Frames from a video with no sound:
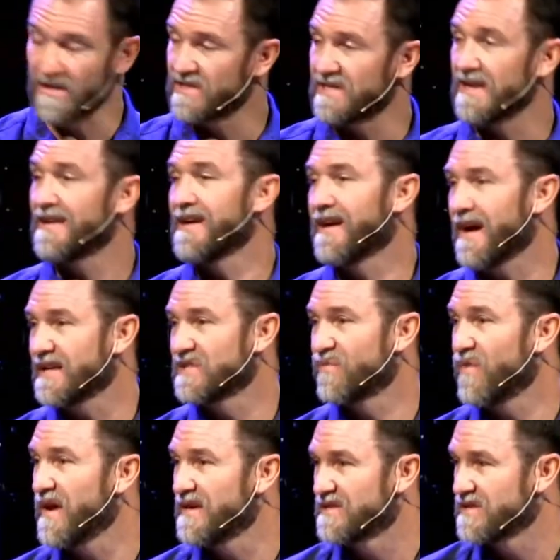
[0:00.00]
he's seeking God's
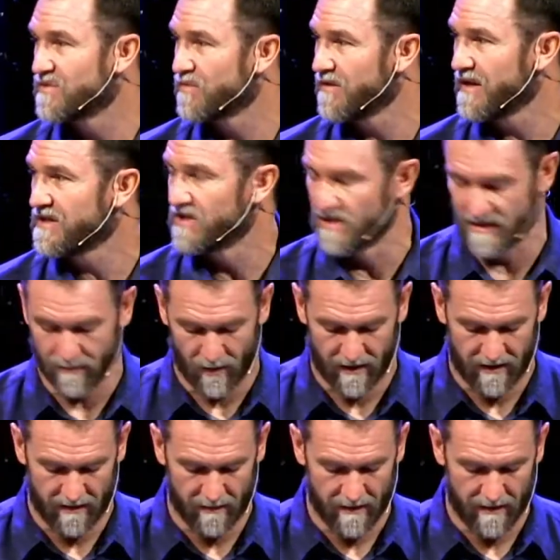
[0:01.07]
face, his relationship
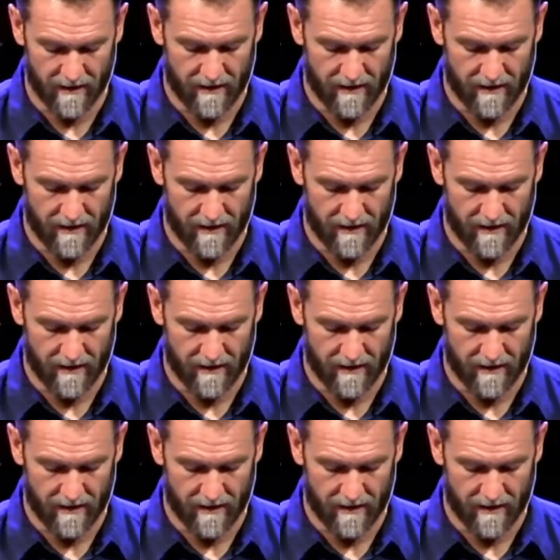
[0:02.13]
with him.